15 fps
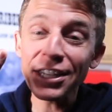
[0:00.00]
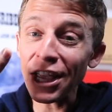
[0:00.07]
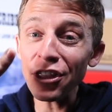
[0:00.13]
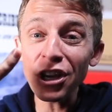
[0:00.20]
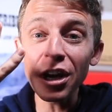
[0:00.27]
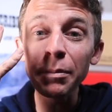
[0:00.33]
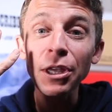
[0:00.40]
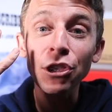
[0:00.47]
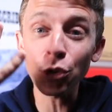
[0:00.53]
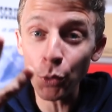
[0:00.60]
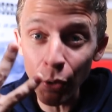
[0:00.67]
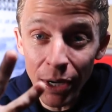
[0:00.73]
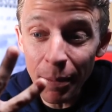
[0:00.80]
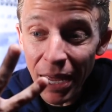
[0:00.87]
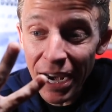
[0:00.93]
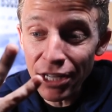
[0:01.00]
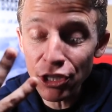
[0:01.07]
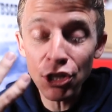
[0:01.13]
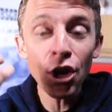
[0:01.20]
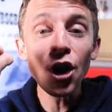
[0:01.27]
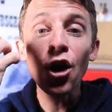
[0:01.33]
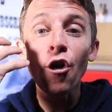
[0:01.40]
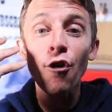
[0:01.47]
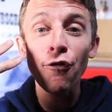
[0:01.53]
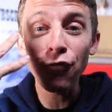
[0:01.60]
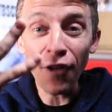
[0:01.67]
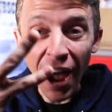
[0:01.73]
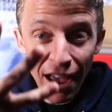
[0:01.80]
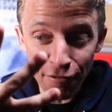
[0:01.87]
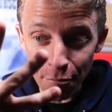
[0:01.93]
it's either gonna be three minutes or
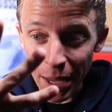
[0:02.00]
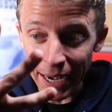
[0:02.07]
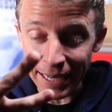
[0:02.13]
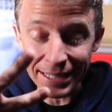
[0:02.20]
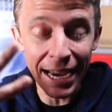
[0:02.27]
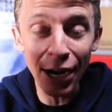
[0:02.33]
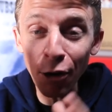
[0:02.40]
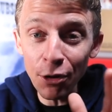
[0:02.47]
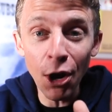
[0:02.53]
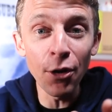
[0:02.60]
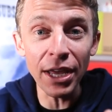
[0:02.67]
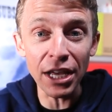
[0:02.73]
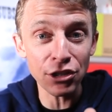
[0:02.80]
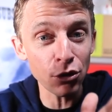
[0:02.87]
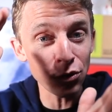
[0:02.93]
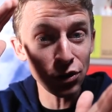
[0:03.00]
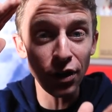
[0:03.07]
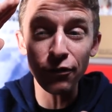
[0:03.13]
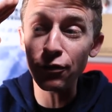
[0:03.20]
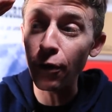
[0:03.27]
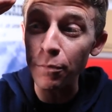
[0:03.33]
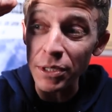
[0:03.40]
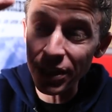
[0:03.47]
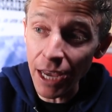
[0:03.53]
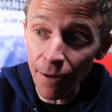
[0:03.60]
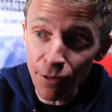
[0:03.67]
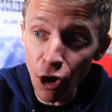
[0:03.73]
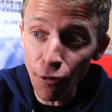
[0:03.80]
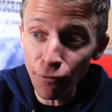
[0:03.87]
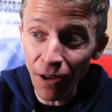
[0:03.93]
five minutes. I don't know yet. So from
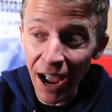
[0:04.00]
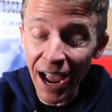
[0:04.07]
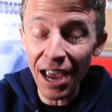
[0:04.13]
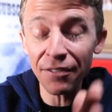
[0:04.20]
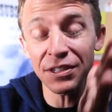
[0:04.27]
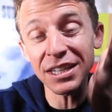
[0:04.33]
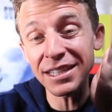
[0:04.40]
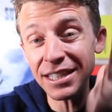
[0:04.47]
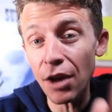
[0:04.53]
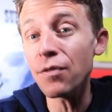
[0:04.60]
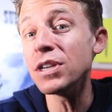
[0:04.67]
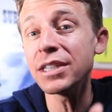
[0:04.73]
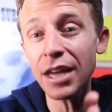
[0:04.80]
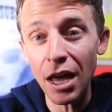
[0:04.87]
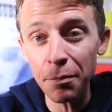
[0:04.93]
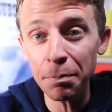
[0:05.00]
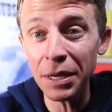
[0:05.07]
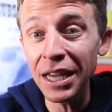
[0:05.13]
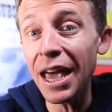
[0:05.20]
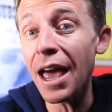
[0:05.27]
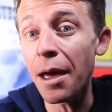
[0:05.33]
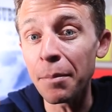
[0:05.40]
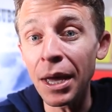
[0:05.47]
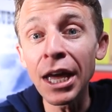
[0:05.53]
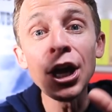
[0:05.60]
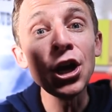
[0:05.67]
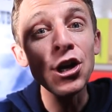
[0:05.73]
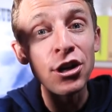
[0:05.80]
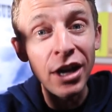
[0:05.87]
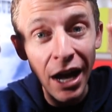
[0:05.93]
7.05 to 7.10 p.m.,
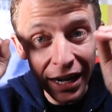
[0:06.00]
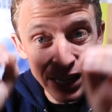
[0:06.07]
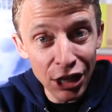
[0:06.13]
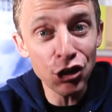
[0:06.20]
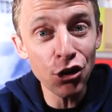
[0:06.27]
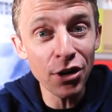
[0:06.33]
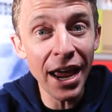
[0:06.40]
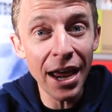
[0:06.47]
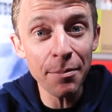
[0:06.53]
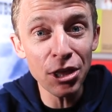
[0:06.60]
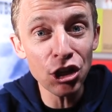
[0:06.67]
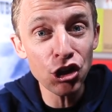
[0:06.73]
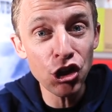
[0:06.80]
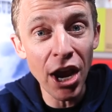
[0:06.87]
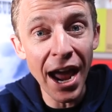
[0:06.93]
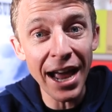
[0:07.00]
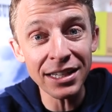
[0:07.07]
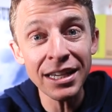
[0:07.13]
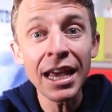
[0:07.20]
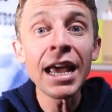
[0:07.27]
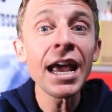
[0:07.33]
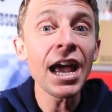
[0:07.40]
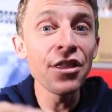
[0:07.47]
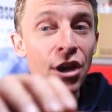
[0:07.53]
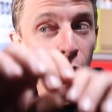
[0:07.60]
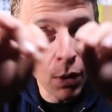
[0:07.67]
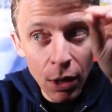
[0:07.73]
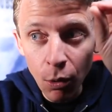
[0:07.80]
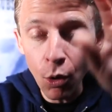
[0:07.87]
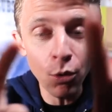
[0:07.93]
you gotta get your name in the chat and then
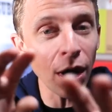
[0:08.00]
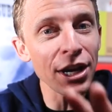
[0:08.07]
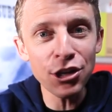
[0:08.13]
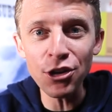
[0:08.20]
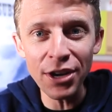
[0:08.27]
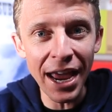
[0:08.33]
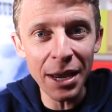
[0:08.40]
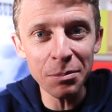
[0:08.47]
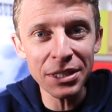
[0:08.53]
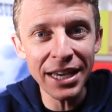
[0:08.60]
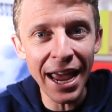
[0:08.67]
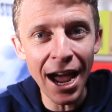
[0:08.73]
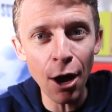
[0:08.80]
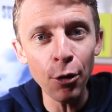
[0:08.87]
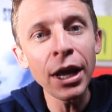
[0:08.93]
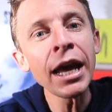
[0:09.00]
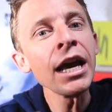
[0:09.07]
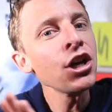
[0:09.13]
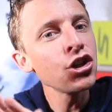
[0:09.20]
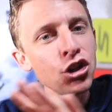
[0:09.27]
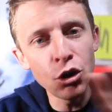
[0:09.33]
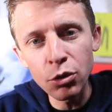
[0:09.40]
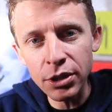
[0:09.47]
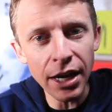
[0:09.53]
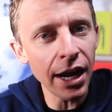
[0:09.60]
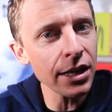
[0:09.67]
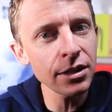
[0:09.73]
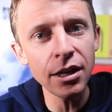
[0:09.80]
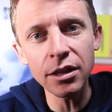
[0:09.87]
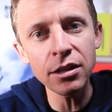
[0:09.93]
we will write your names down. Shoe
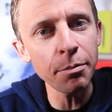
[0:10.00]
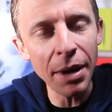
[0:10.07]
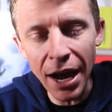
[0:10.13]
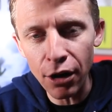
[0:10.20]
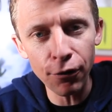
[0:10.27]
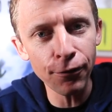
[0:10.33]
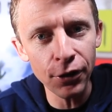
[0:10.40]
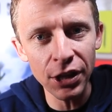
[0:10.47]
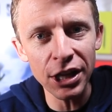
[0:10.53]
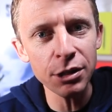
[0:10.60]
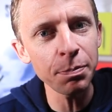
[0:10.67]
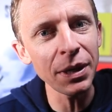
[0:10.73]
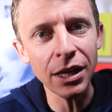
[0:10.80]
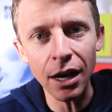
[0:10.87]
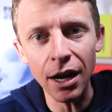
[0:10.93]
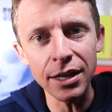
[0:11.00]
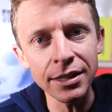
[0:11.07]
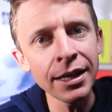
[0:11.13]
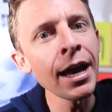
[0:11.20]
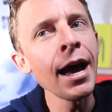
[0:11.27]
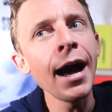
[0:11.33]
size doesn't matter for this because